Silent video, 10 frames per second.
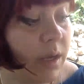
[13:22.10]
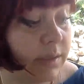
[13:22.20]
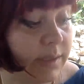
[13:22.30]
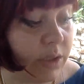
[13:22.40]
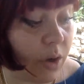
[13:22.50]

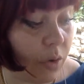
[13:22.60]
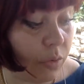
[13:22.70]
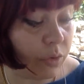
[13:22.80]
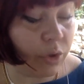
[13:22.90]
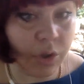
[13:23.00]

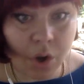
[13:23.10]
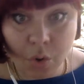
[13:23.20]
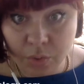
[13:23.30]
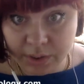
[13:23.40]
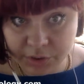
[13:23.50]
So
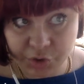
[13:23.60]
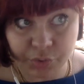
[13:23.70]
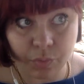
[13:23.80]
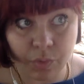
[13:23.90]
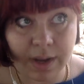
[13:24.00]

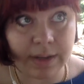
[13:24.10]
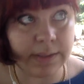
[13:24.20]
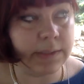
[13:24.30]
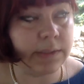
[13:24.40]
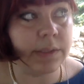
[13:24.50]

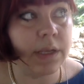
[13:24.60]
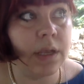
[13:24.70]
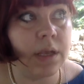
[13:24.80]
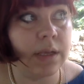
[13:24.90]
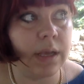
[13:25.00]
knowledge-wise,
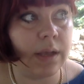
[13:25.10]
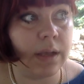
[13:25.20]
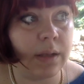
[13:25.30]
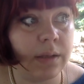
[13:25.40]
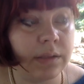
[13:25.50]

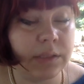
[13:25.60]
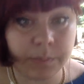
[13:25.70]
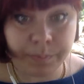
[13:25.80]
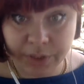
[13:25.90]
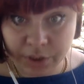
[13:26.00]

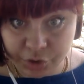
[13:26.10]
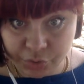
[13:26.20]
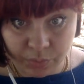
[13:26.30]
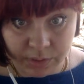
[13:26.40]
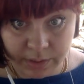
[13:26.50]

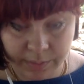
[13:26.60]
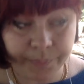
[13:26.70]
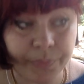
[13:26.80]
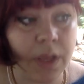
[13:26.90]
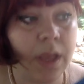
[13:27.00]
spiritually,
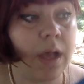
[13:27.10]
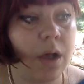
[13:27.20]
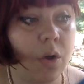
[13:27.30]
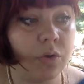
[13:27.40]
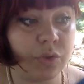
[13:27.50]

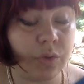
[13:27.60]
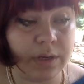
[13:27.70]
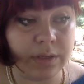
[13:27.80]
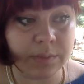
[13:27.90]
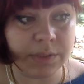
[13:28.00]
also
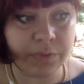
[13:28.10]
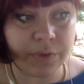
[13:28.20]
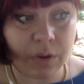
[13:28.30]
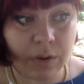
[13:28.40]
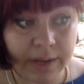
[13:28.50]
in terms of
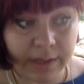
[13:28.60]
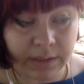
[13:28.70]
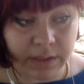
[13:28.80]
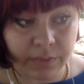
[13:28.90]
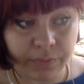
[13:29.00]

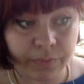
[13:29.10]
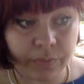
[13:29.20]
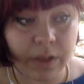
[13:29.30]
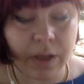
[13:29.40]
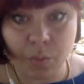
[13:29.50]
collective
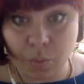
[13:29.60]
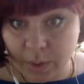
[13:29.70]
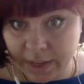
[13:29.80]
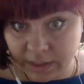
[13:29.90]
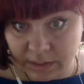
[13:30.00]

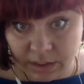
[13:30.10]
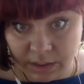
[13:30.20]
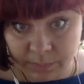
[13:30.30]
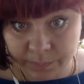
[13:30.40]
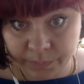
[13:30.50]

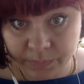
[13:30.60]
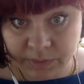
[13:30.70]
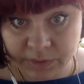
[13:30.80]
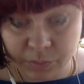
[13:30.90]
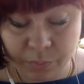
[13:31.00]
awakening,
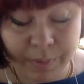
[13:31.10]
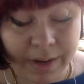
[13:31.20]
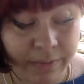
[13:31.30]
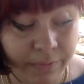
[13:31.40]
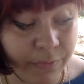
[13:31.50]
this will
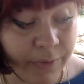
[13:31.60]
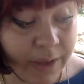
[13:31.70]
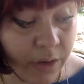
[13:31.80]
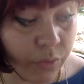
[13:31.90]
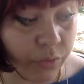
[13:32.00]
play
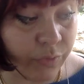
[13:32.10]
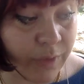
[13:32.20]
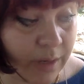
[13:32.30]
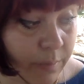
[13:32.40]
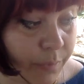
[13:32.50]
very good,
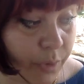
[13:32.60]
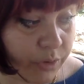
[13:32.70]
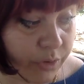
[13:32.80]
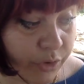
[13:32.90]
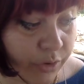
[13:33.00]
very
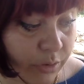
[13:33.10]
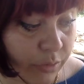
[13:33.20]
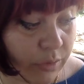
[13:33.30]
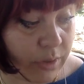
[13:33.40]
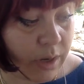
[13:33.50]
important role.